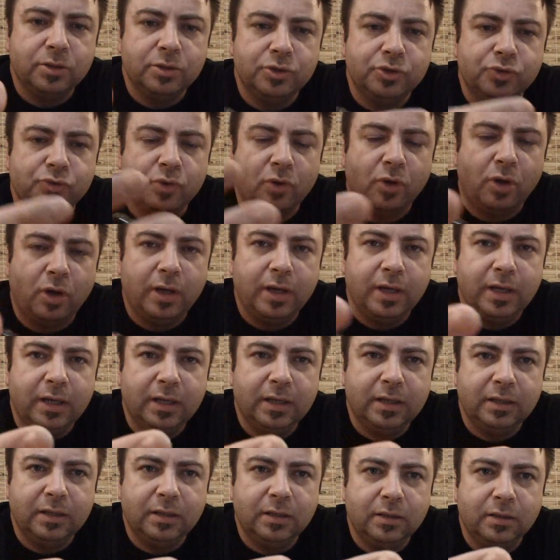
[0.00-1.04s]
draw
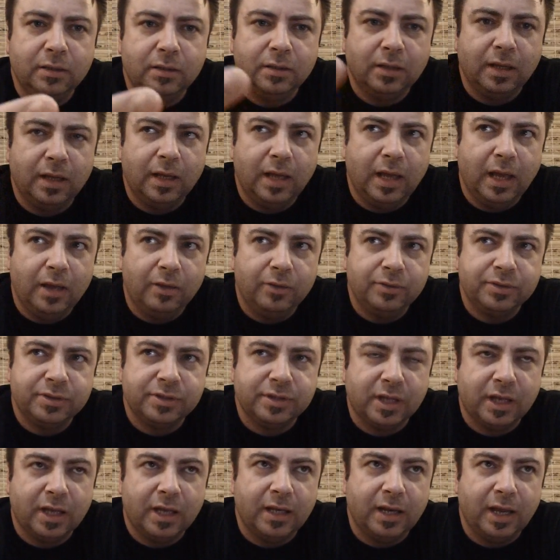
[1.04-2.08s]
in
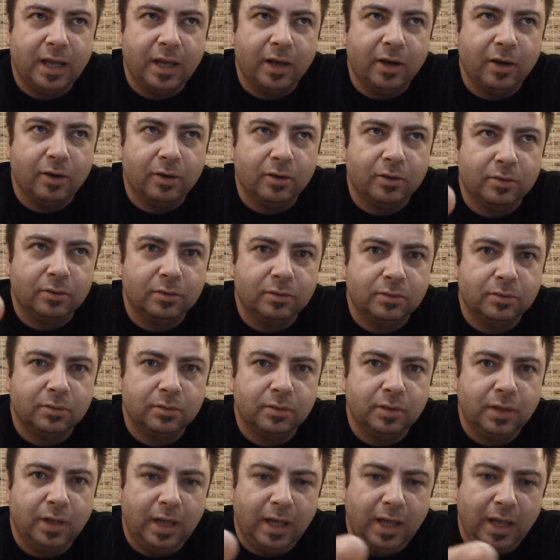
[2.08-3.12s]
outside air
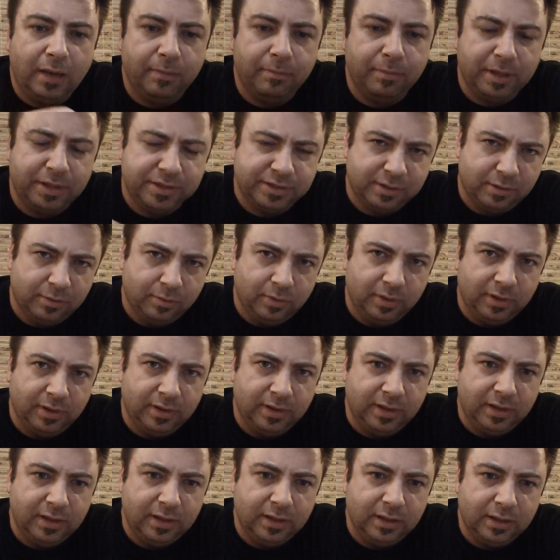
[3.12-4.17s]
and mix it with
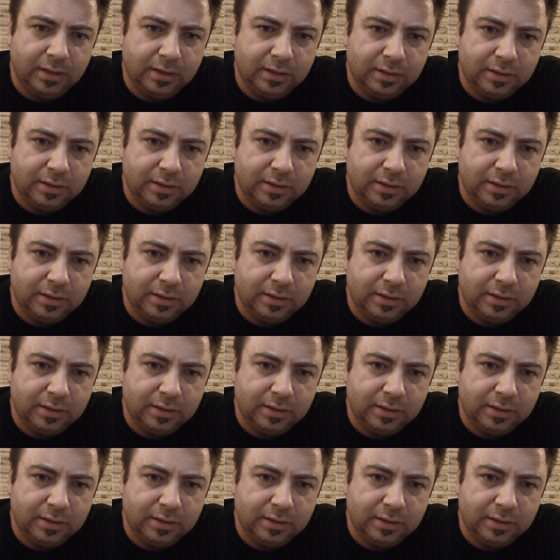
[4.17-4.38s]
the